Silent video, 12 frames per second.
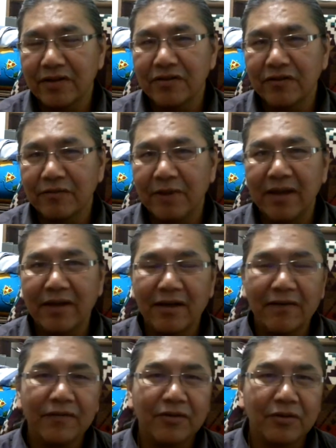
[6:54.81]
made
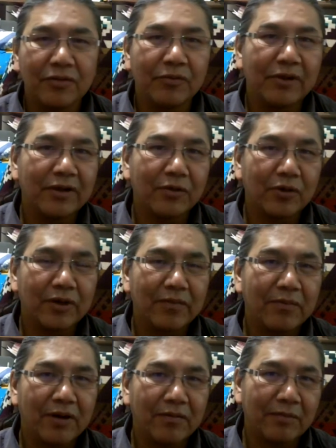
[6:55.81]
enough, you don't really worry
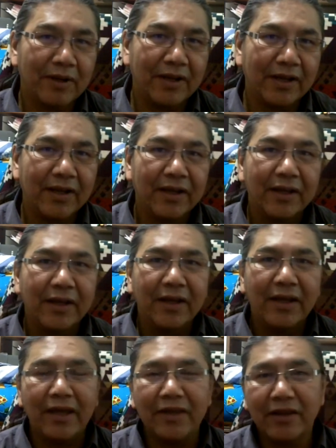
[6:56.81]
about money,
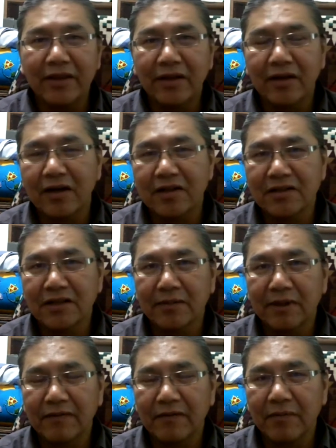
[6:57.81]
and then the concept
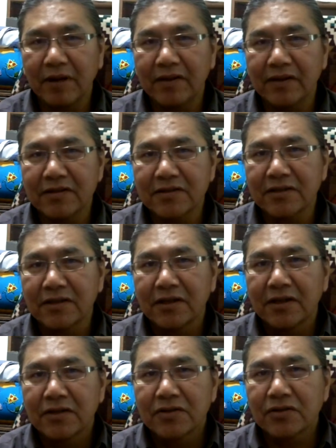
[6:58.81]
of abundance.
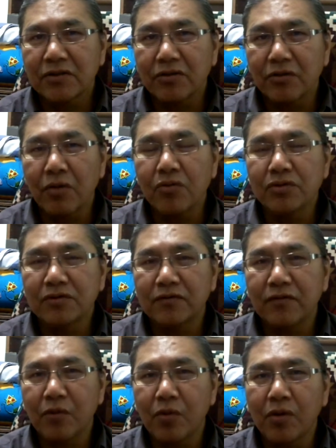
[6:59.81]
So those
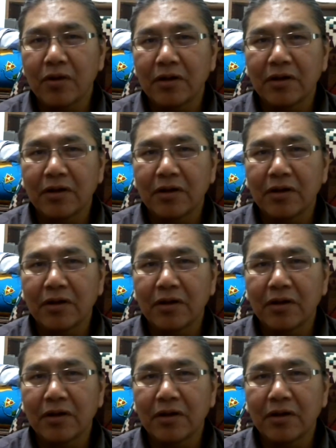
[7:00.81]
4